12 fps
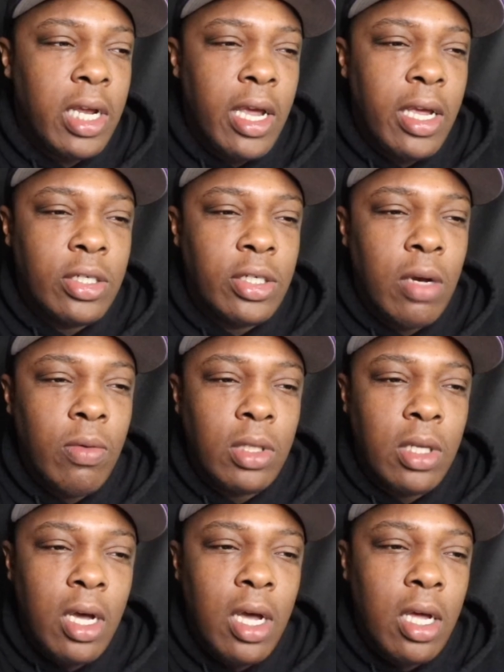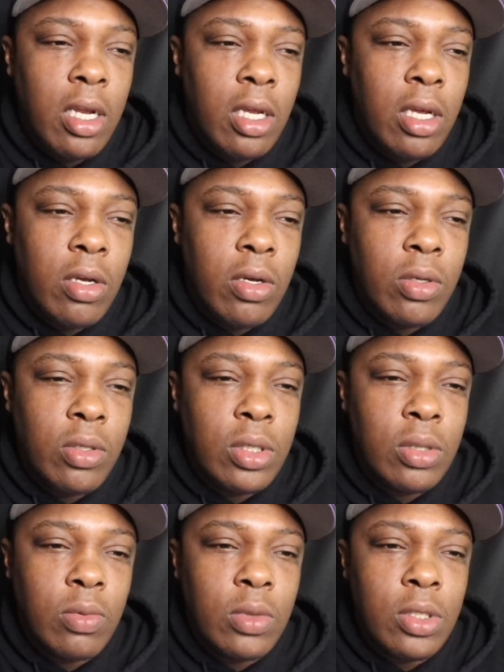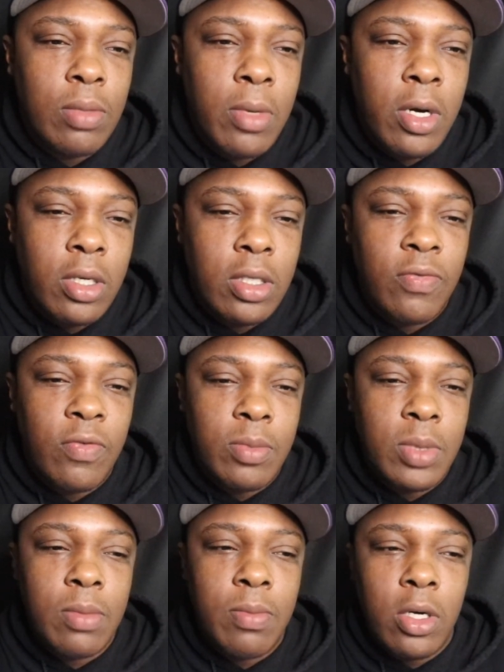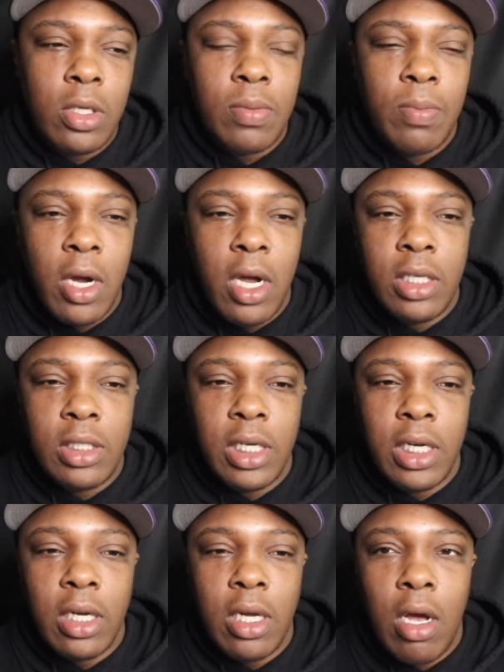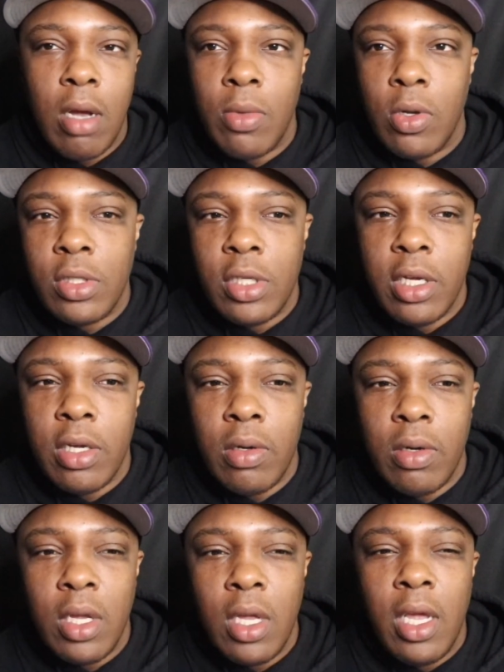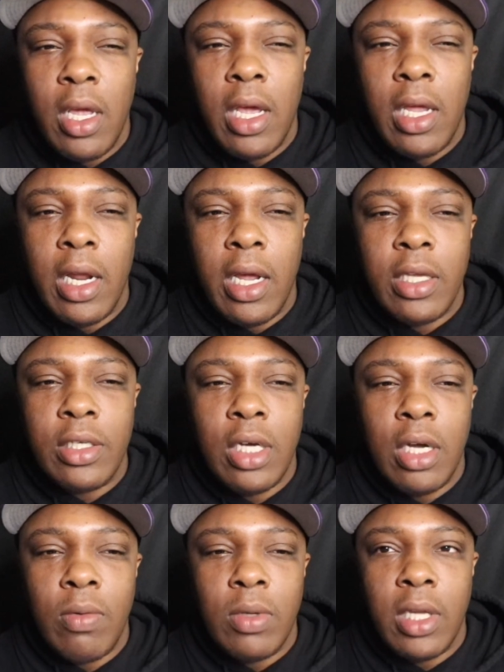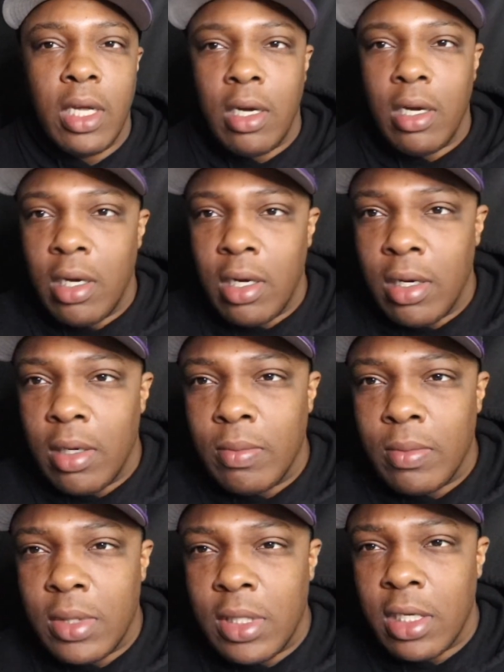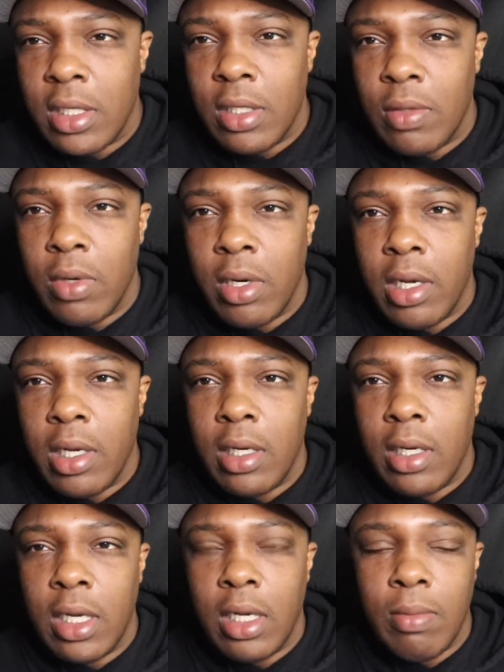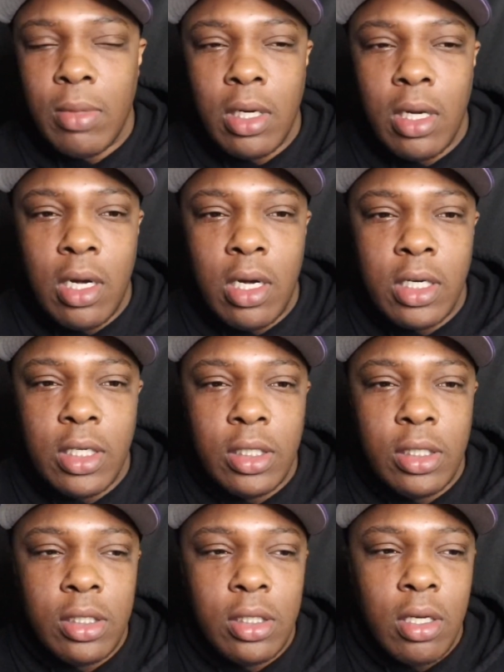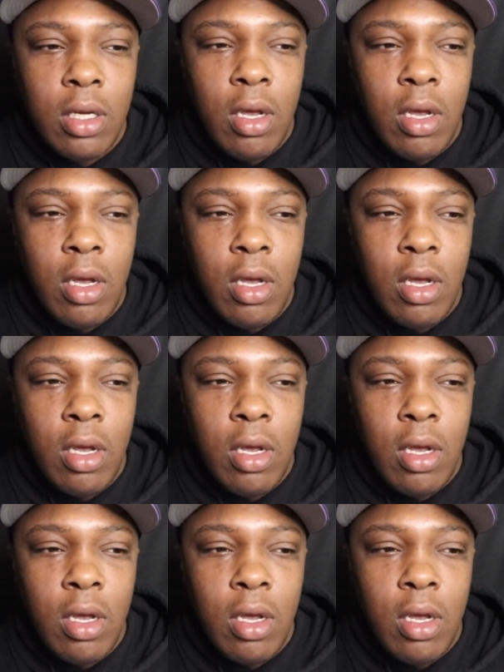I hit y'all with the audios, Smirks from Smirks Project, Almost Healed. And I hit y'all with that Sexy Red and Nicki Minaj.